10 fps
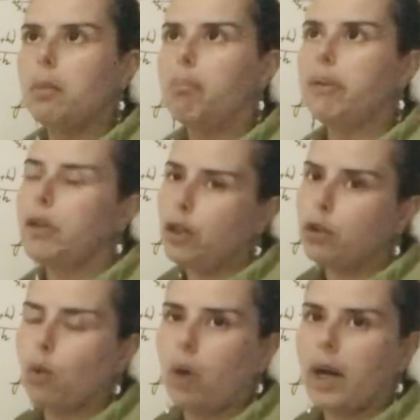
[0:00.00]
but not
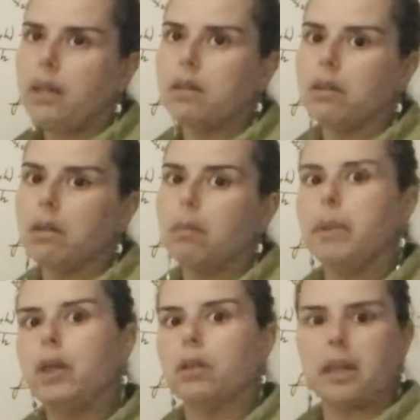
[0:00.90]
quite,
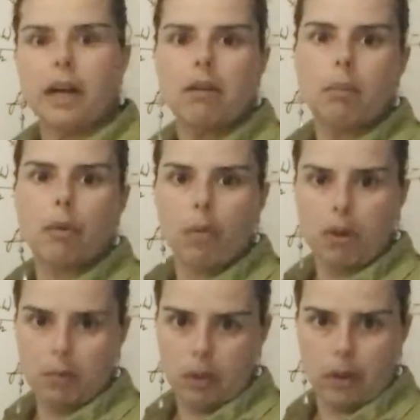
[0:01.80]
because I have a
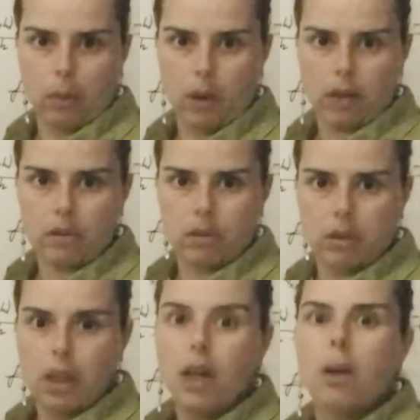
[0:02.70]
problem otherwise?
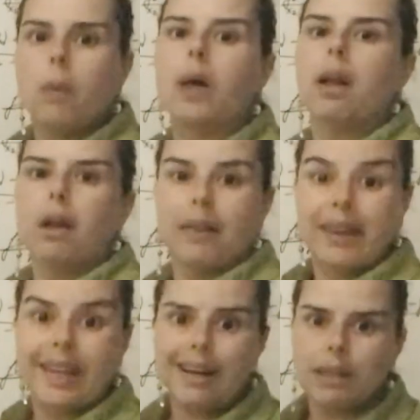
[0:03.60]
Well,
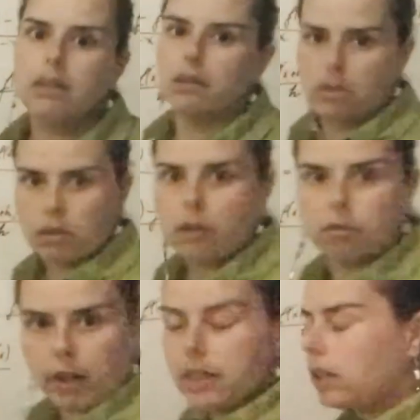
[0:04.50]
that, instead of
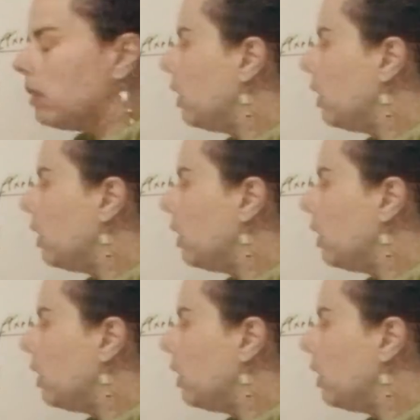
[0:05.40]
writing on